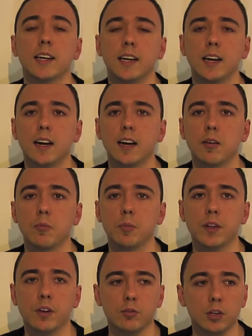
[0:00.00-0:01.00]

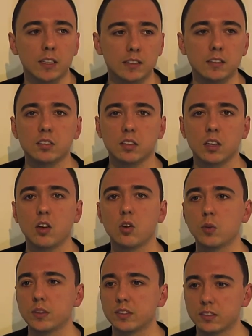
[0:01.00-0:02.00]
that are really
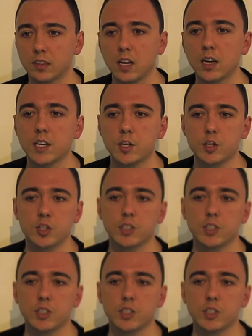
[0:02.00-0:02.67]
slow and sluggish